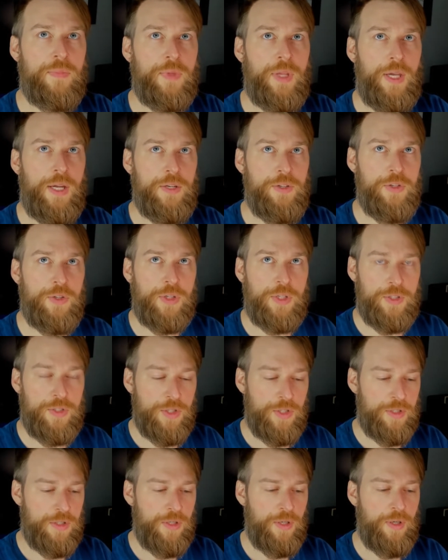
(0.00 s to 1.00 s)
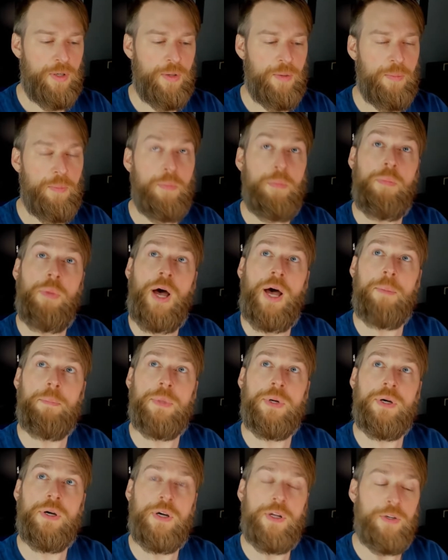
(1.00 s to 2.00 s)
and you can just pop
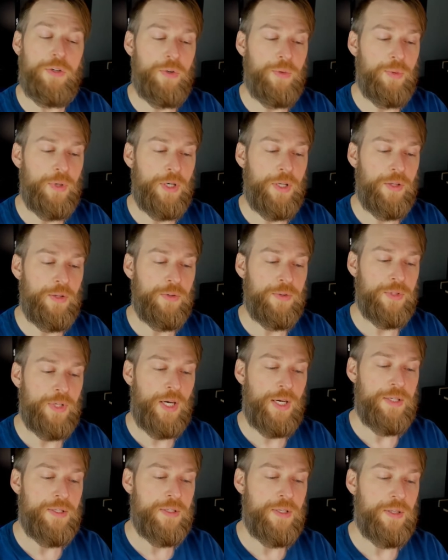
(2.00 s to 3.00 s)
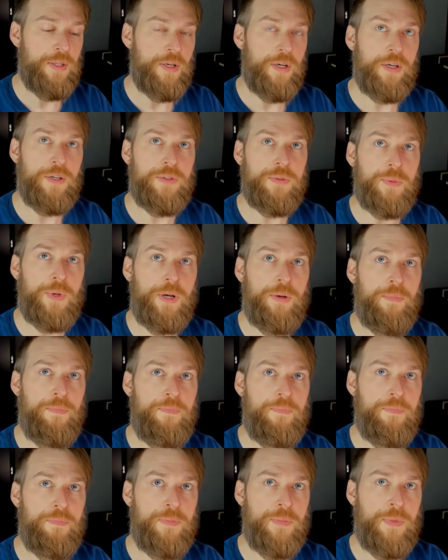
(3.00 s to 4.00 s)
a new one of those guys in there as well.
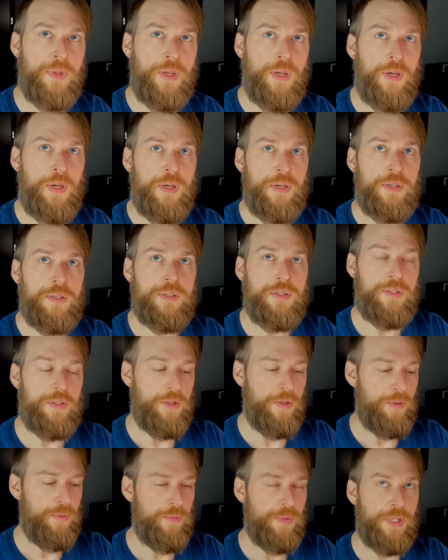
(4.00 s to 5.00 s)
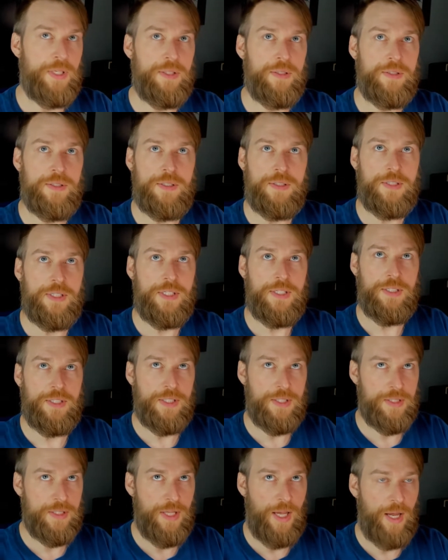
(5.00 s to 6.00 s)
So that's as easy
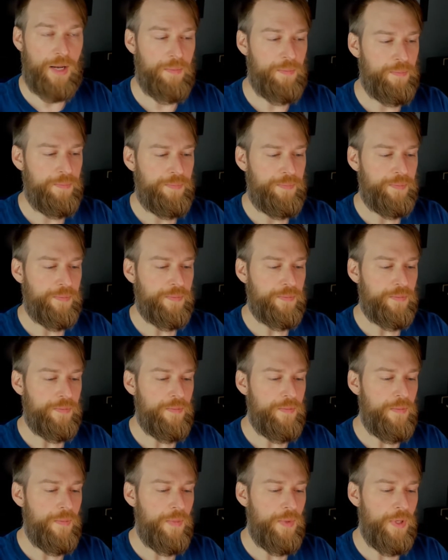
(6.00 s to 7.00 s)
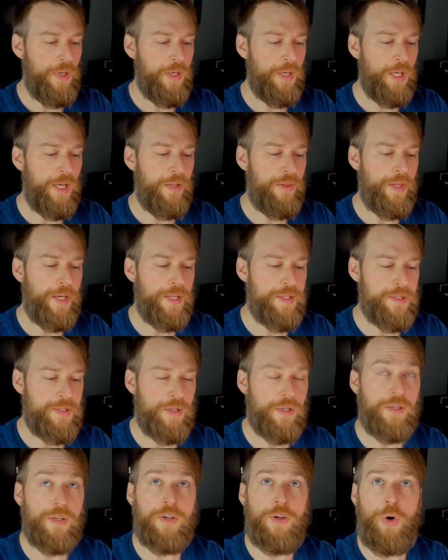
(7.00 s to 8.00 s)
as that. Again,
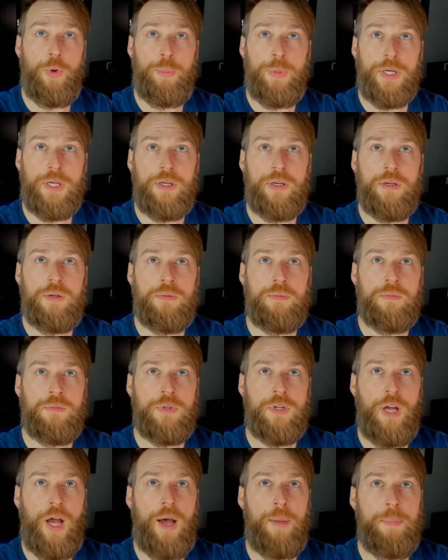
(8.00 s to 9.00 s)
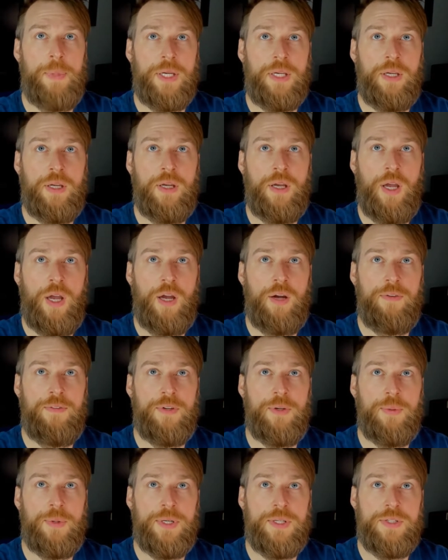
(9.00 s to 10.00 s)
that's Copic, however
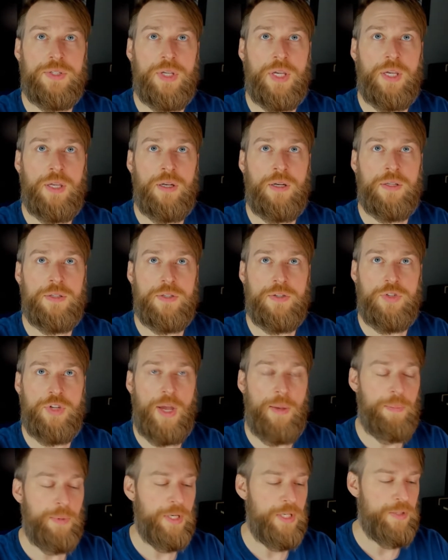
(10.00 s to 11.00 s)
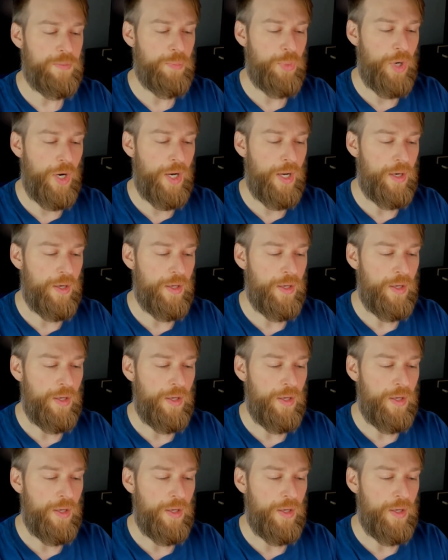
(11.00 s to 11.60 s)
you want to say it. It's a Japanese brand.